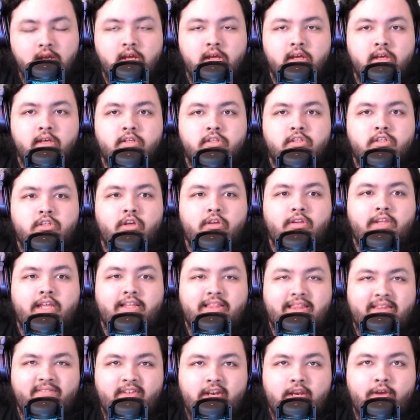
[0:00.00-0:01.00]
So like
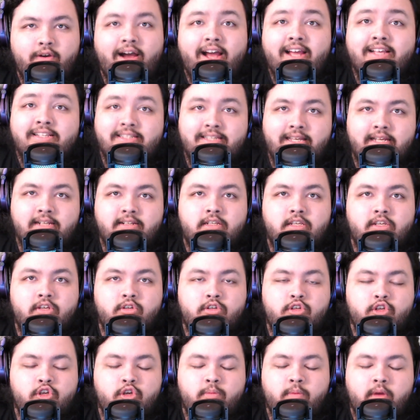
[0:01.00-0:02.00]
the video I sent to
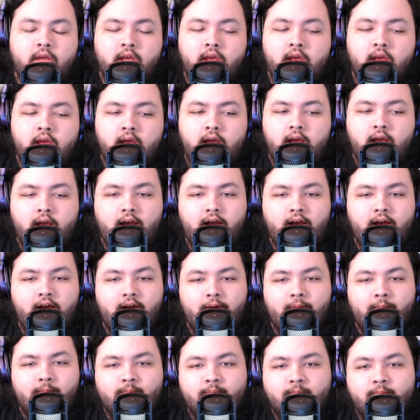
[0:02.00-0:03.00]
YouTube.
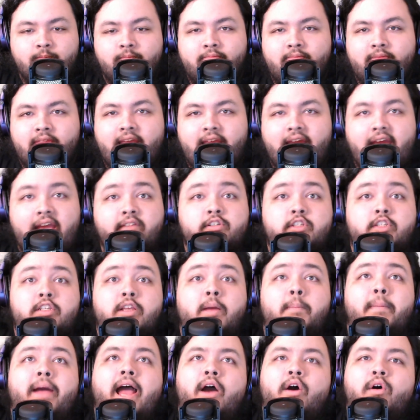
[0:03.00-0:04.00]
If
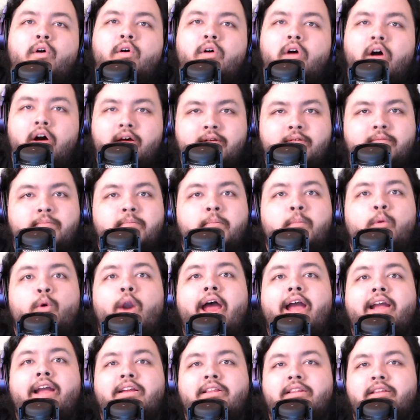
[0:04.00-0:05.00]
somehow on
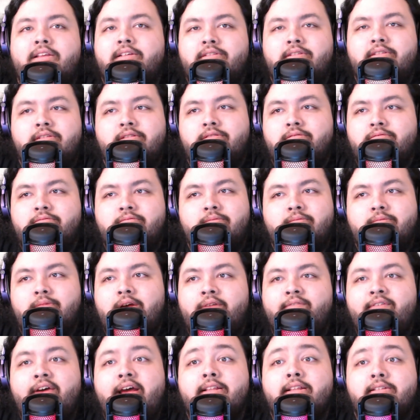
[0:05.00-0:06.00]
miraculous
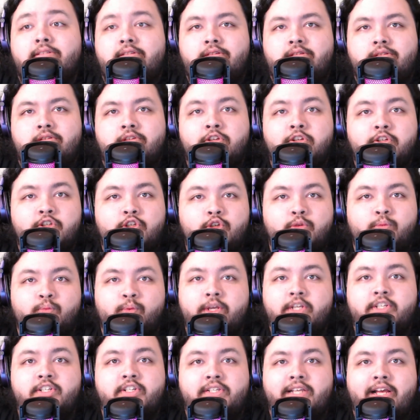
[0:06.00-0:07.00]
events, YouTube
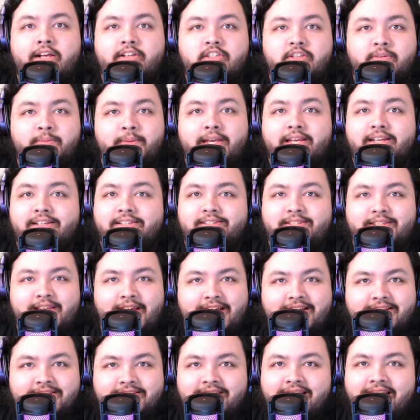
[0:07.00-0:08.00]
reaches out to me and
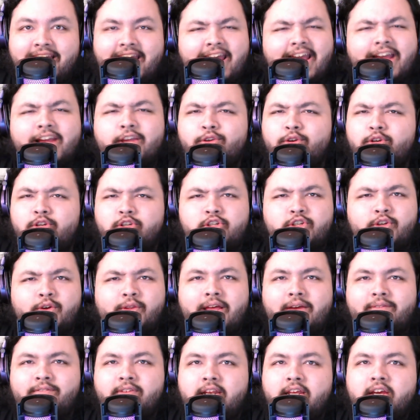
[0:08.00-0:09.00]
says, hey, you can show that
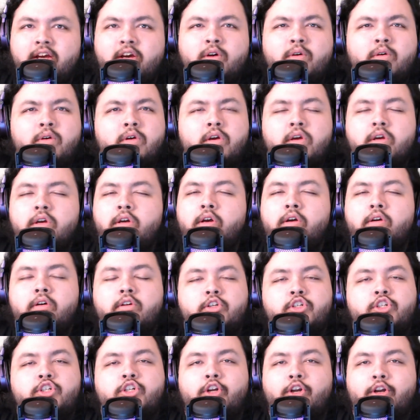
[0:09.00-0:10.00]
video,
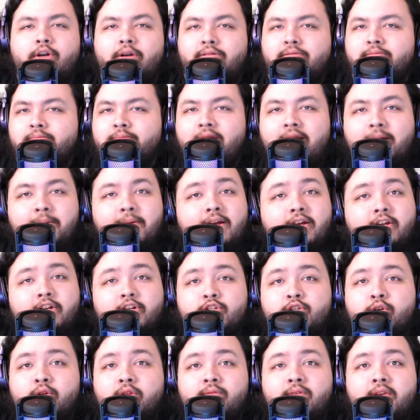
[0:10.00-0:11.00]
sure, but I'm not going to
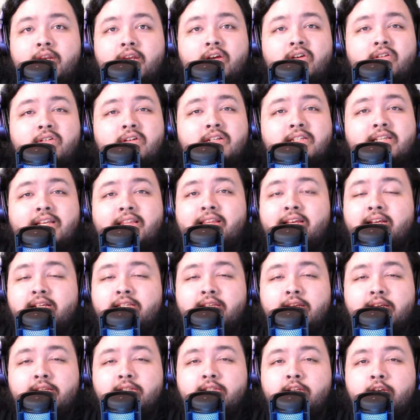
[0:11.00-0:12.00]
show the video because I think it's
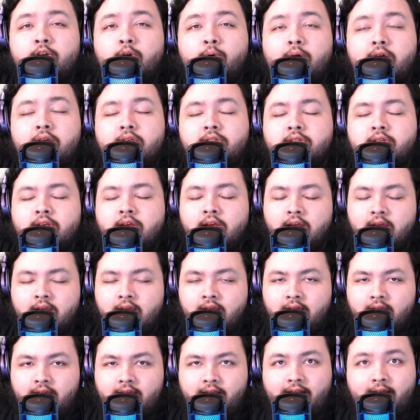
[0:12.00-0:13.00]
against TOS
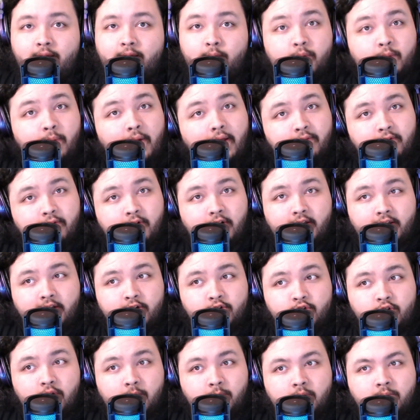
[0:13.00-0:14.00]
and I would rather not get in
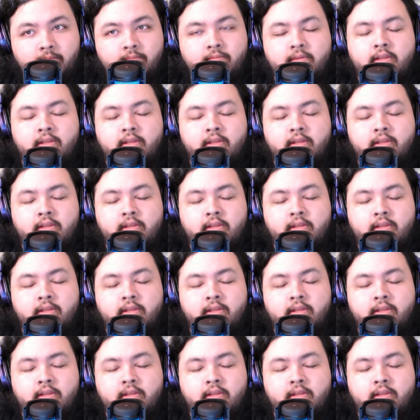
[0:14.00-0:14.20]
trouble.